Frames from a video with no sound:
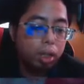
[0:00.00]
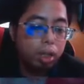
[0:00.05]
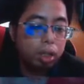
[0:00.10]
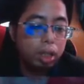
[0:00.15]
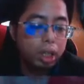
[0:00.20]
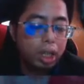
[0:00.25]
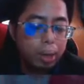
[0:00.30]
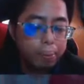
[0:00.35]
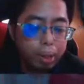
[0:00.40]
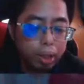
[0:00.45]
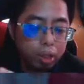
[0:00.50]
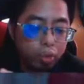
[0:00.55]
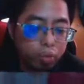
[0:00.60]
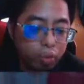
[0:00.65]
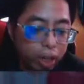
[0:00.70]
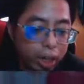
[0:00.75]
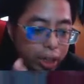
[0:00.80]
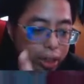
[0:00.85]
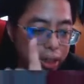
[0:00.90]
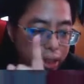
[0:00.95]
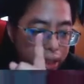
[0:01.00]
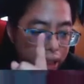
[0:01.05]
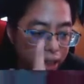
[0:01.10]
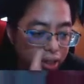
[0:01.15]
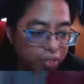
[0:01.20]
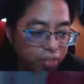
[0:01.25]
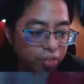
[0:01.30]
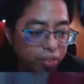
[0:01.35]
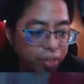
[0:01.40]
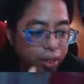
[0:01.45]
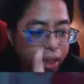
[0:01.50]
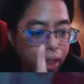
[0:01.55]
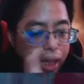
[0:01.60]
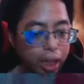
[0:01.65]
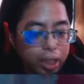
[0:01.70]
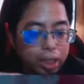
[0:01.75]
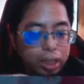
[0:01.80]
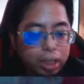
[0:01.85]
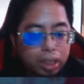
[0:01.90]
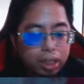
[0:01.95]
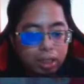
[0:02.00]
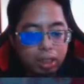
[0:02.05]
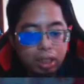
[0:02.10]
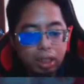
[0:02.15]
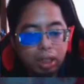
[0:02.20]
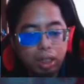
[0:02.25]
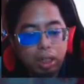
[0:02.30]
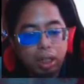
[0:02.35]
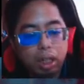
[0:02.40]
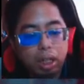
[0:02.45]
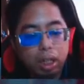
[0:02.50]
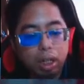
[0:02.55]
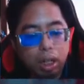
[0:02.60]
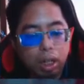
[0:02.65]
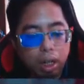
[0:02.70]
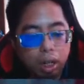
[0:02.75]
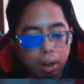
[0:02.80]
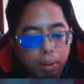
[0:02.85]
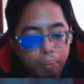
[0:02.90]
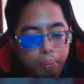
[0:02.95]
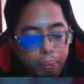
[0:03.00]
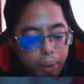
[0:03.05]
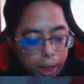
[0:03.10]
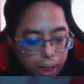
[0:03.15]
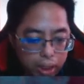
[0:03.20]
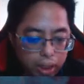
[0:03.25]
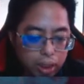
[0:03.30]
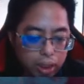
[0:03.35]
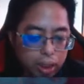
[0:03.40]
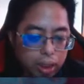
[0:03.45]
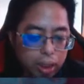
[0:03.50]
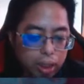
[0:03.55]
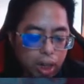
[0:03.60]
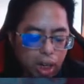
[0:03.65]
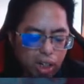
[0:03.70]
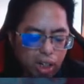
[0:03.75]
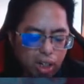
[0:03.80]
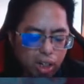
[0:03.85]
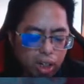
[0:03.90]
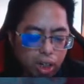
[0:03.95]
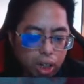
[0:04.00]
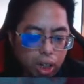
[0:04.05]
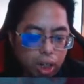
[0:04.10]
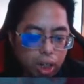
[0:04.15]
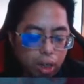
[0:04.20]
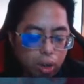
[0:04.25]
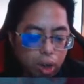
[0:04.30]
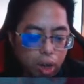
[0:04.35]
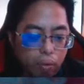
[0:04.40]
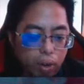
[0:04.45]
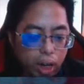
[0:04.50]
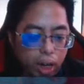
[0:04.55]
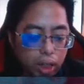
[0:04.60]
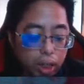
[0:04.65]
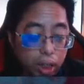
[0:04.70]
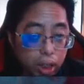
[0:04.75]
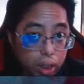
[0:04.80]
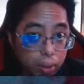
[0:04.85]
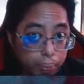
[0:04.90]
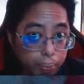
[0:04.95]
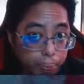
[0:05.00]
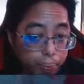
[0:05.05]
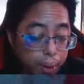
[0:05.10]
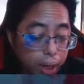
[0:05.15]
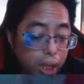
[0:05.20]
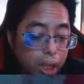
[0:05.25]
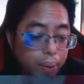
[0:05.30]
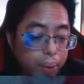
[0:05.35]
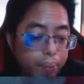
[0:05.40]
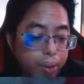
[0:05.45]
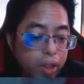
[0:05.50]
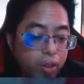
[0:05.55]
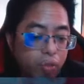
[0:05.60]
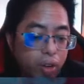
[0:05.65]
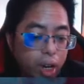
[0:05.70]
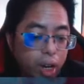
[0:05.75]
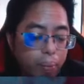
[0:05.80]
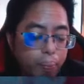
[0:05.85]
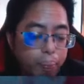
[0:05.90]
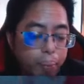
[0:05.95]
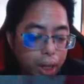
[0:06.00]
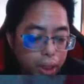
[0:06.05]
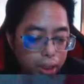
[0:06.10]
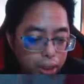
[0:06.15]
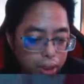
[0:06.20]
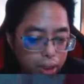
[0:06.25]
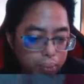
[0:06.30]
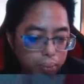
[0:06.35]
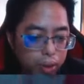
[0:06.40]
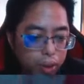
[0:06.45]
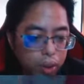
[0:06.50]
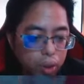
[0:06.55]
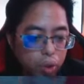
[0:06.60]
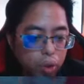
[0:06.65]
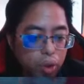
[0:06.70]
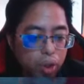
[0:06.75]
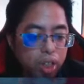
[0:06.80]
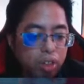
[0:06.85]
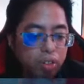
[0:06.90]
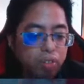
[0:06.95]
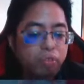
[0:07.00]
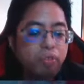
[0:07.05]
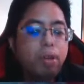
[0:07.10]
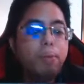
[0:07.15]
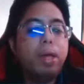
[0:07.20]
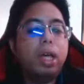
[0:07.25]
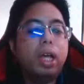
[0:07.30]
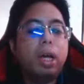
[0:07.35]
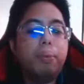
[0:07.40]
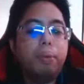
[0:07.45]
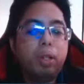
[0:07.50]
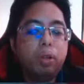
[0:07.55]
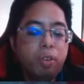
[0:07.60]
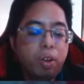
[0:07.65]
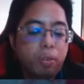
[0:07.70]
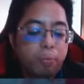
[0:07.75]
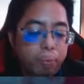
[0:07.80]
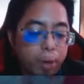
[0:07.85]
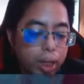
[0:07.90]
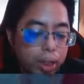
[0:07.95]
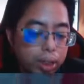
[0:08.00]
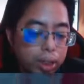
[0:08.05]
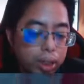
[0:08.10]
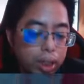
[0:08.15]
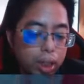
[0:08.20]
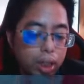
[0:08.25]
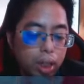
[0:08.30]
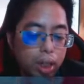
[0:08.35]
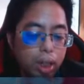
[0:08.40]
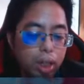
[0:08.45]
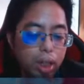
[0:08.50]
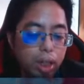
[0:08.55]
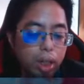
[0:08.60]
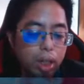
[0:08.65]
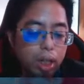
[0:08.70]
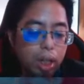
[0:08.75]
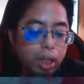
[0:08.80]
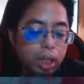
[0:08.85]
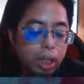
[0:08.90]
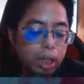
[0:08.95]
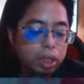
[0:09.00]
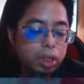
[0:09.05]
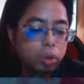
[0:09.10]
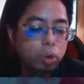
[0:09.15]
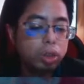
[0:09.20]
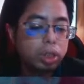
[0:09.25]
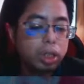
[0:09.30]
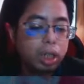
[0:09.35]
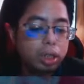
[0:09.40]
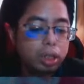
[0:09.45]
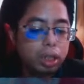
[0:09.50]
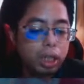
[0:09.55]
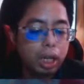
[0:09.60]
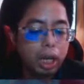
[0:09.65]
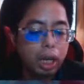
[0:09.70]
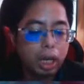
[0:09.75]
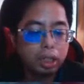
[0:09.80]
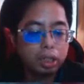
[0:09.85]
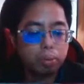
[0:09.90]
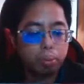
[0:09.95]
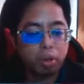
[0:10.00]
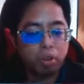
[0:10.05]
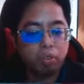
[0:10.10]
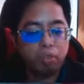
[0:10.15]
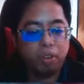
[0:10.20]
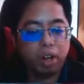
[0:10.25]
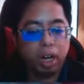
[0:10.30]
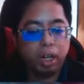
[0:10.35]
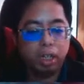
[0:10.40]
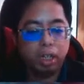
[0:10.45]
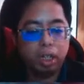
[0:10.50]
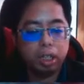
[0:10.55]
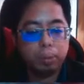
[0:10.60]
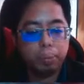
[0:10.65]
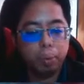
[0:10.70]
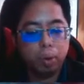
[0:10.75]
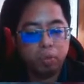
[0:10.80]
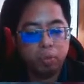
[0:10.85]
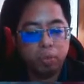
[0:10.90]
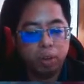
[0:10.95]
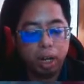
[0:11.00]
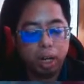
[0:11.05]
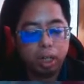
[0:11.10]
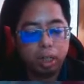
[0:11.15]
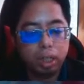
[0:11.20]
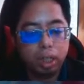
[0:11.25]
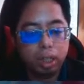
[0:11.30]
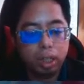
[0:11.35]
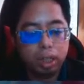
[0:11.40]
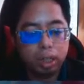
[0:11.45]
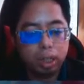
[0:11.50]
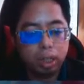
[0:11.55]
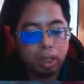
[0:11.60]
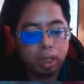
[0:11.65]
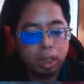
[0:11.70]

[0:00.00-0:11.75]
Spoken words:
the gametophyte itself is the plant. Okay, you have either the male gametophyte plant or the female gametophyte plant. Okay, there's no such thing as sporophyte. The sporophyte just